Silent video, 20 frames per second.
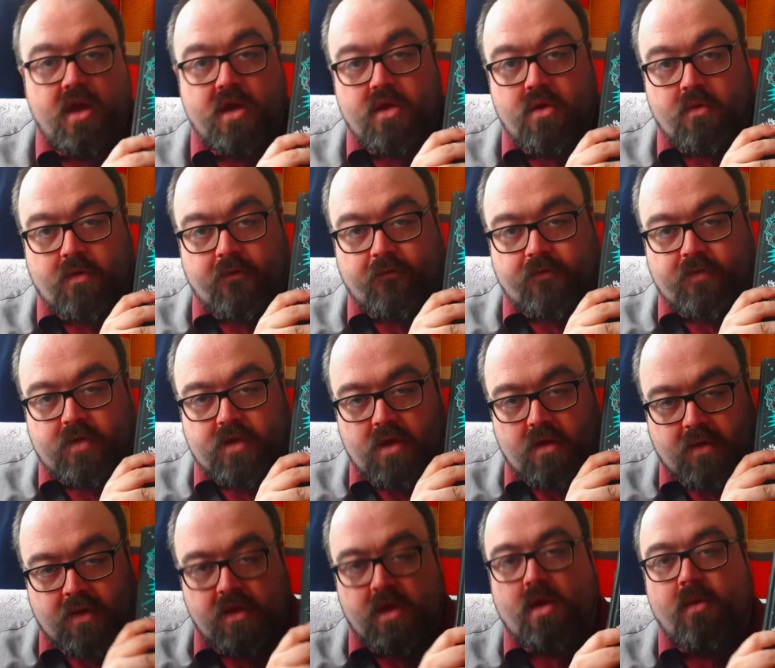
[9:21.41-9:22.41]
You
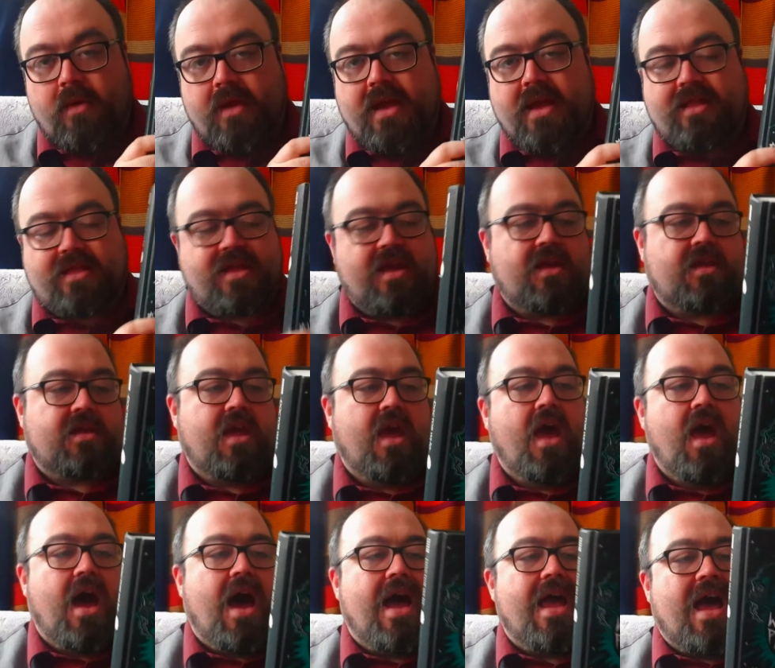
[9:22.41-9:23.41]
can go and get this.
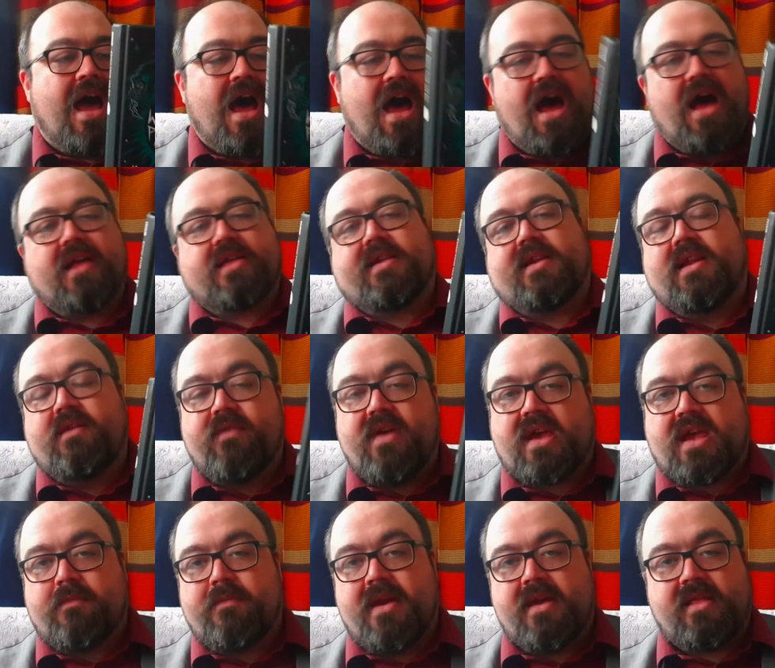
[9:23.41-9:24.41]
I heartily
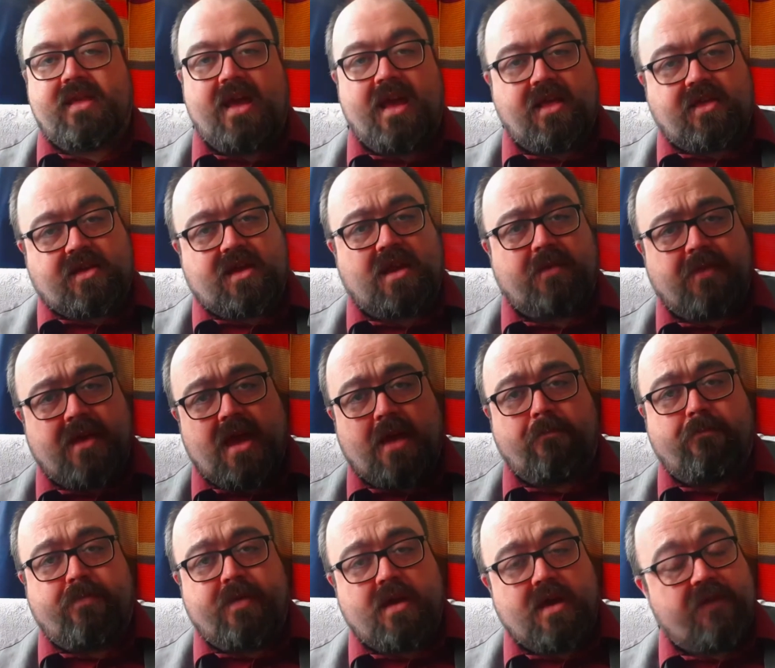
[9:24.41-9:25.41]
recommend it. It's going to be
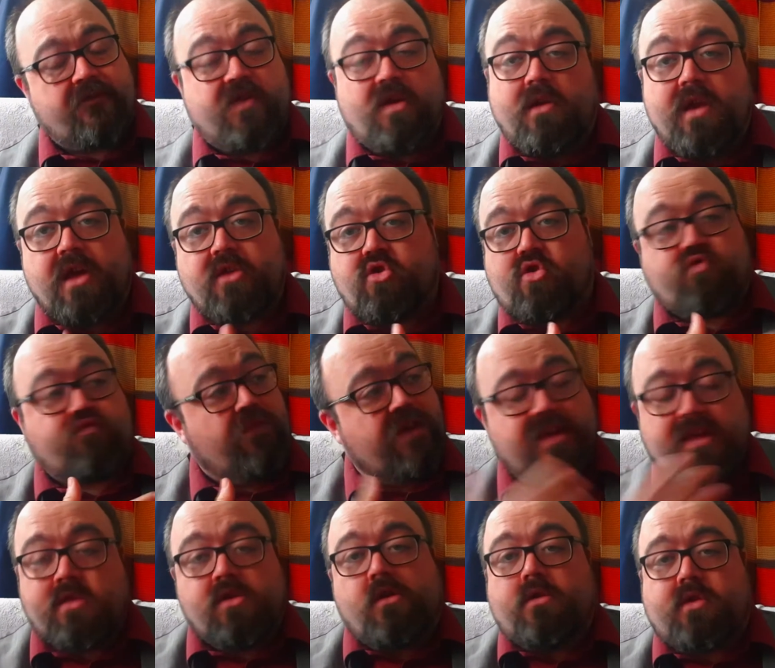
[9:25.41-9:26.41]
if you like just
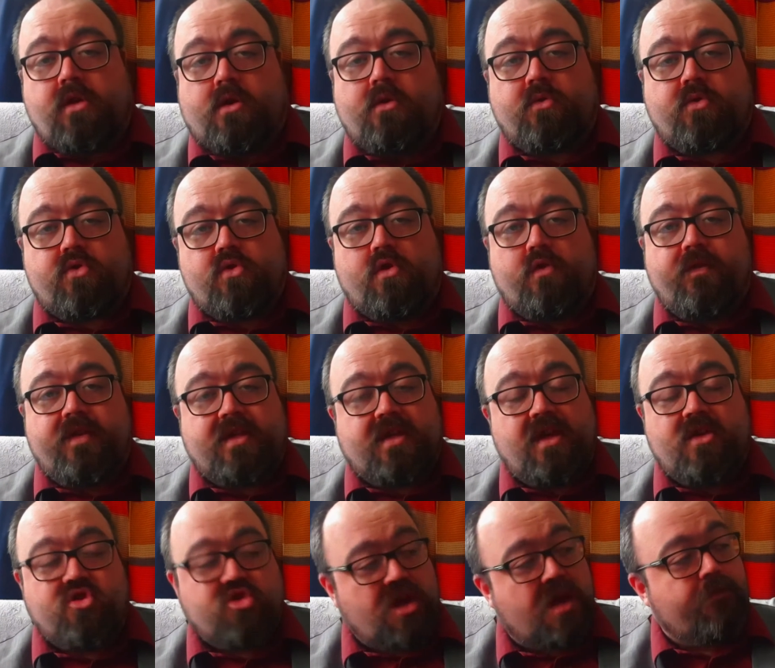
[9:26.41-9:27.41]
reading Doctor Who stories
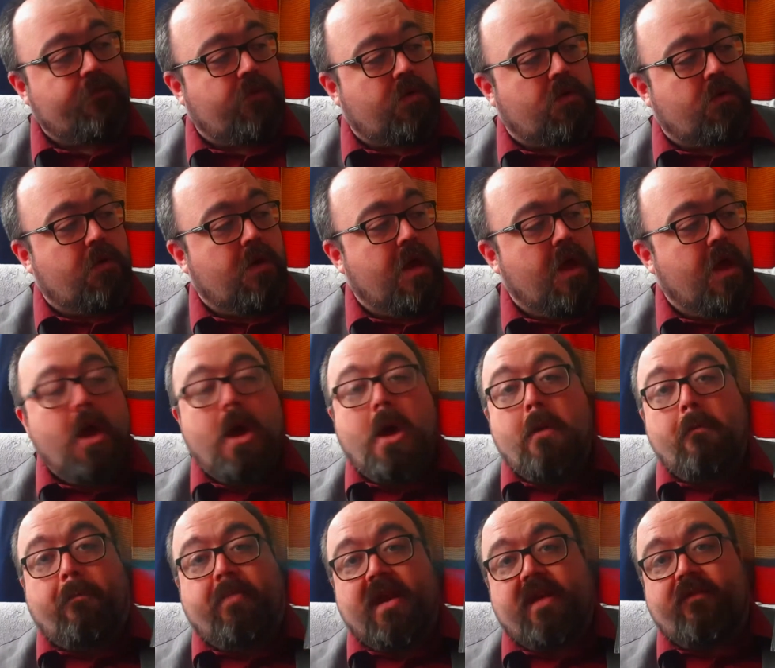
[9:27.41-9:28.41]
in general,
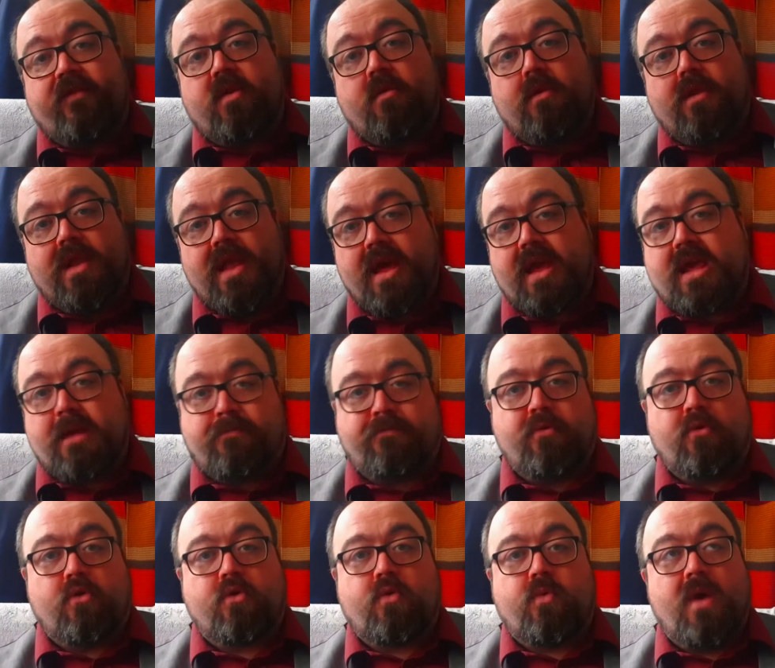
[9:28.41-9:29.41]
but if you like a
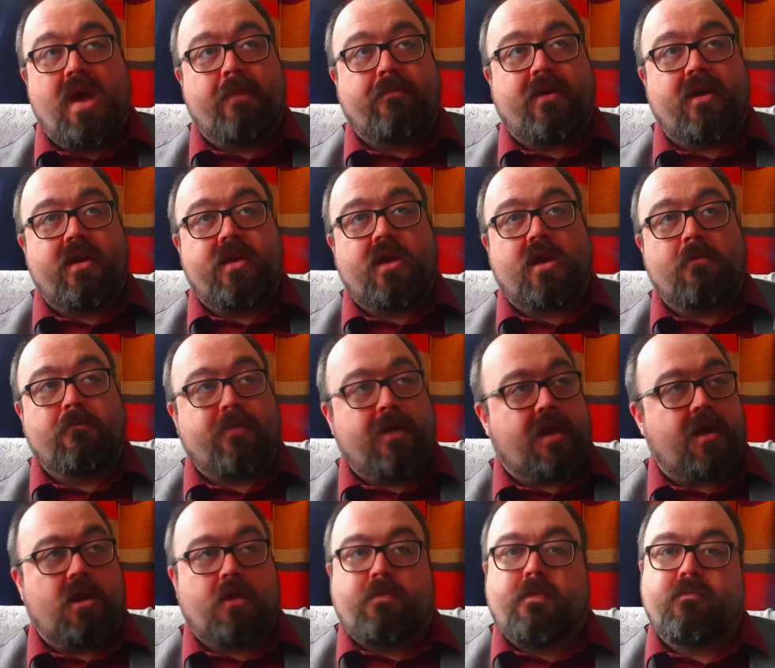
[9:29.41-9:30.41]
book whereby you can
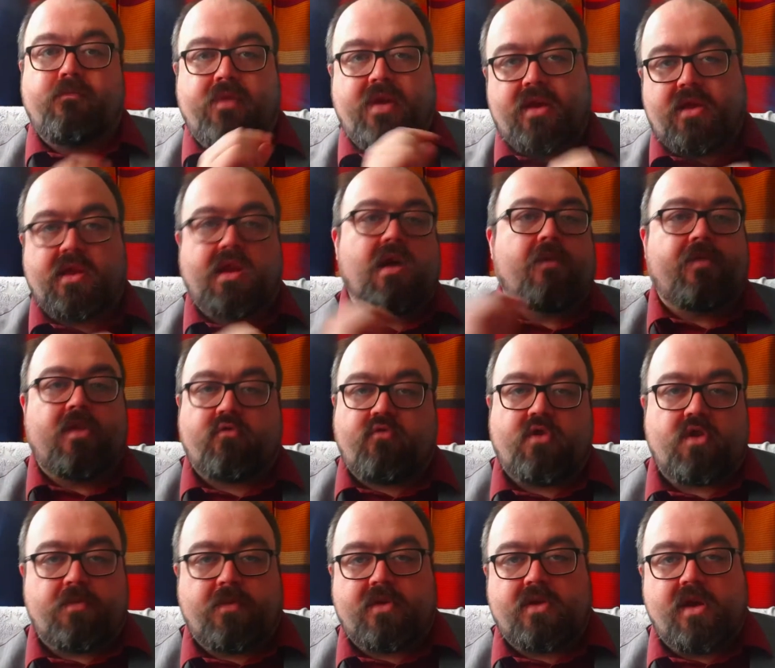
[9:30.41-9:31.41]
pick it up and read it over the
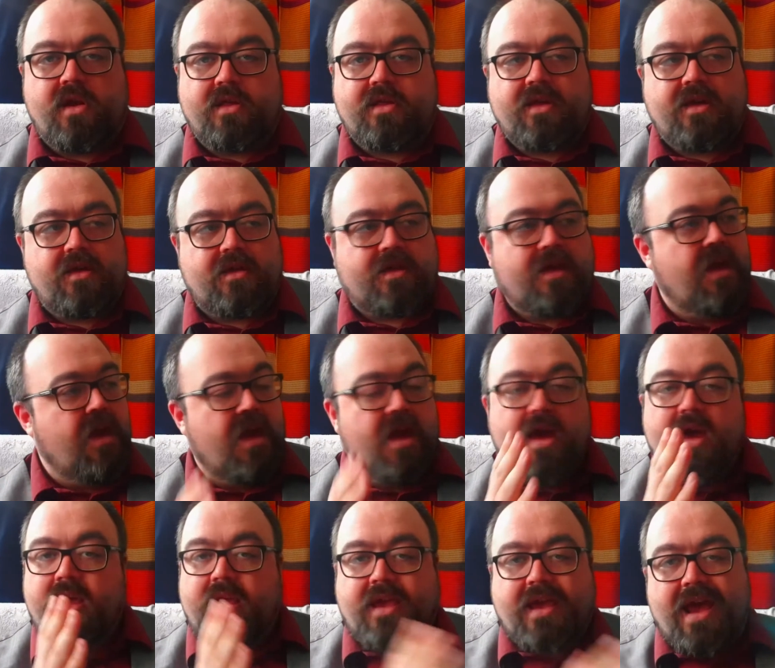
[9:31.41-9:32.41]
Christmas holidays,
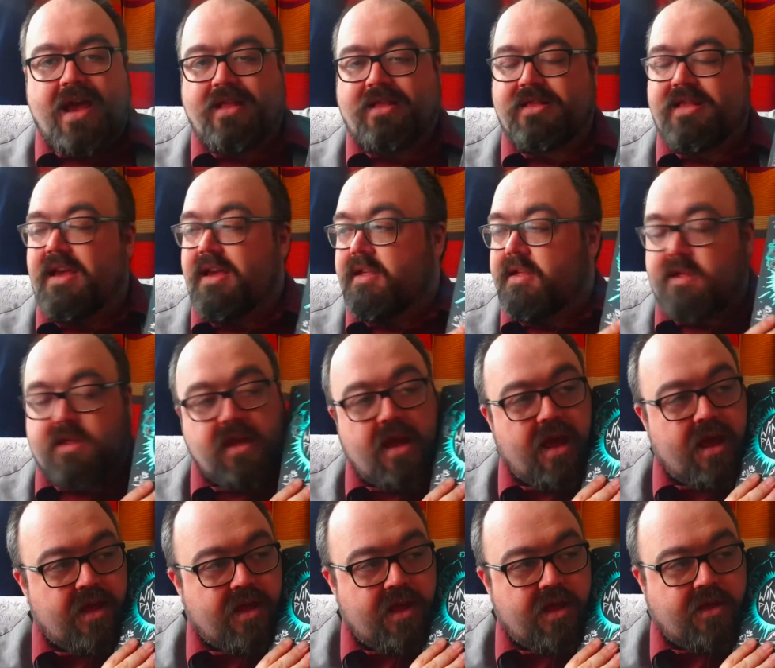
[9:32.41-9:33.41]
get this.
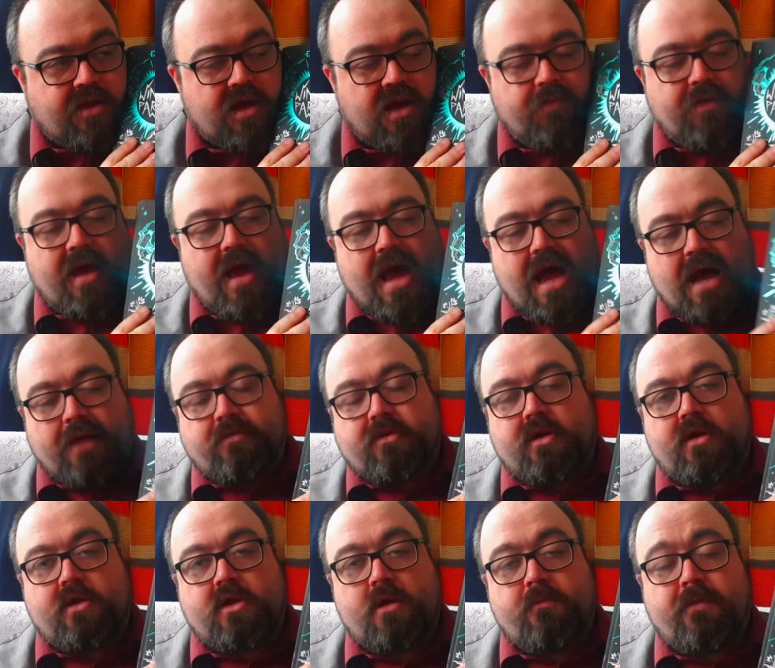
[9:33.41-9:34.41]
It's going to be
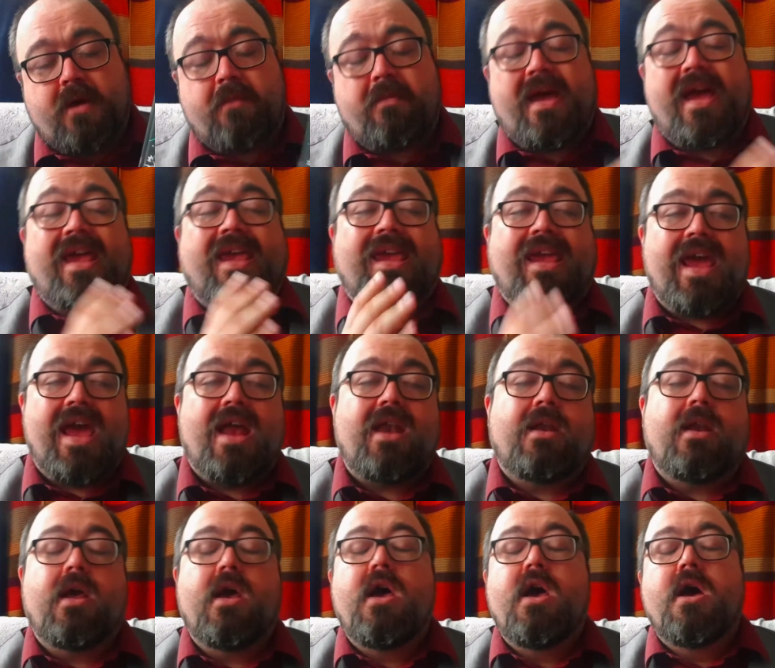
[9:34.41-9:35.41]
absolutely superb.
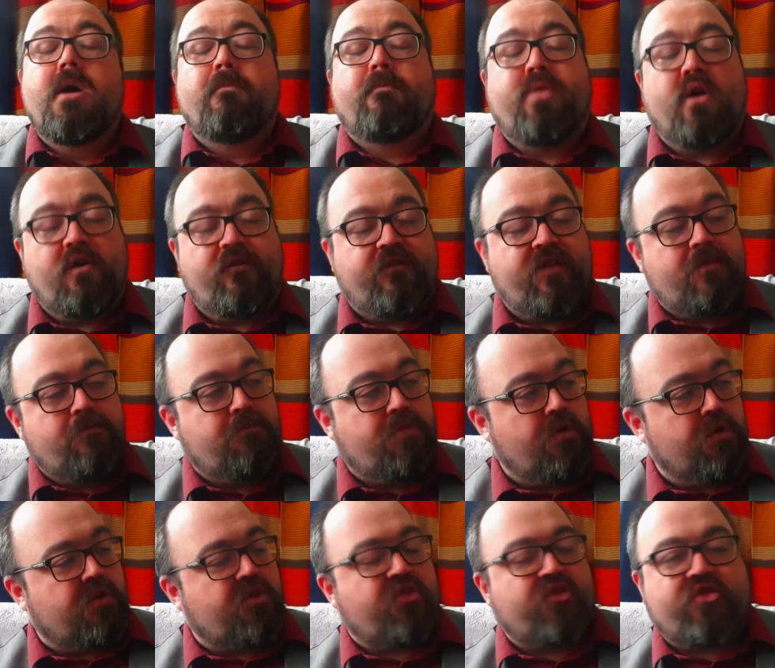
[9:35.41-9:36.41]
Again, Puffin
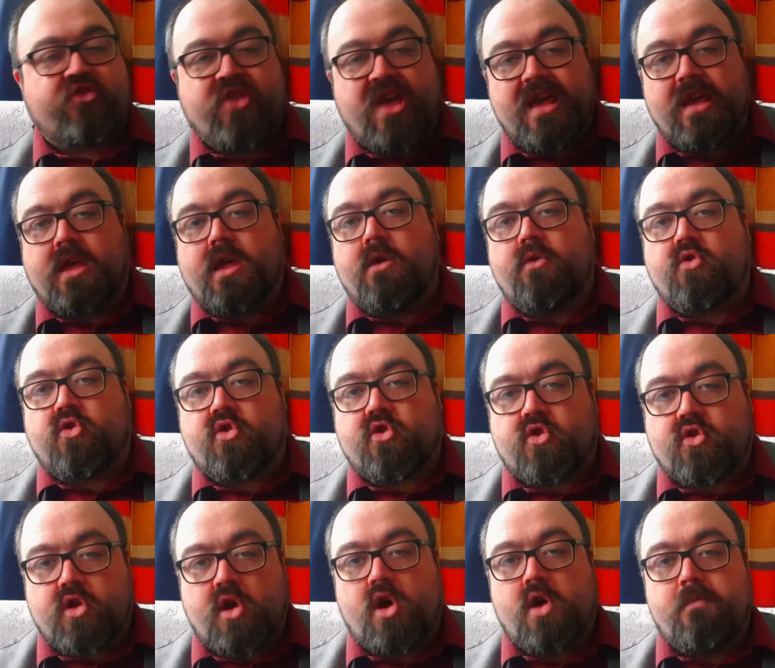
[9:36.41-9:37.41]
Books, thank you
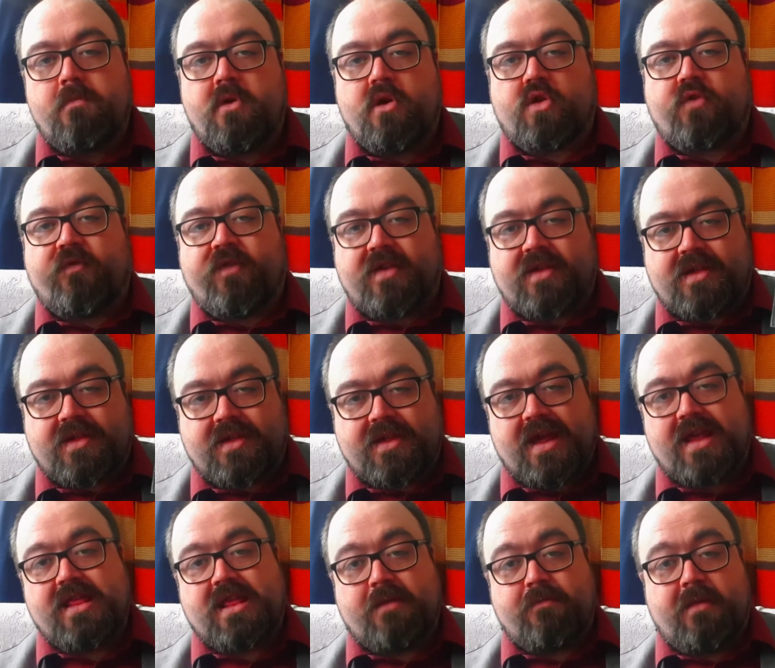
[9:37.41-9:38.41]
so much for
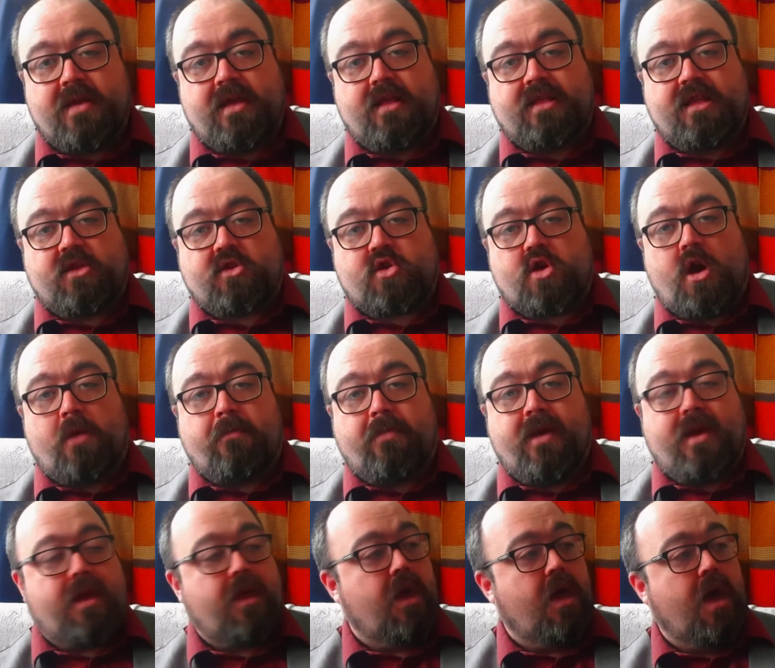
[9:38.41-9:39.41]
sending me this
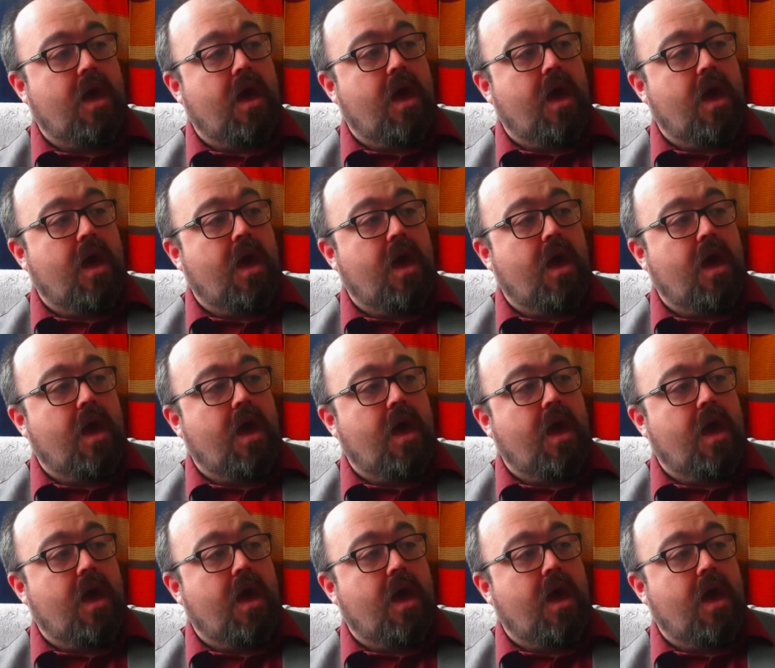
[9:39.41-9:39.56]
copy.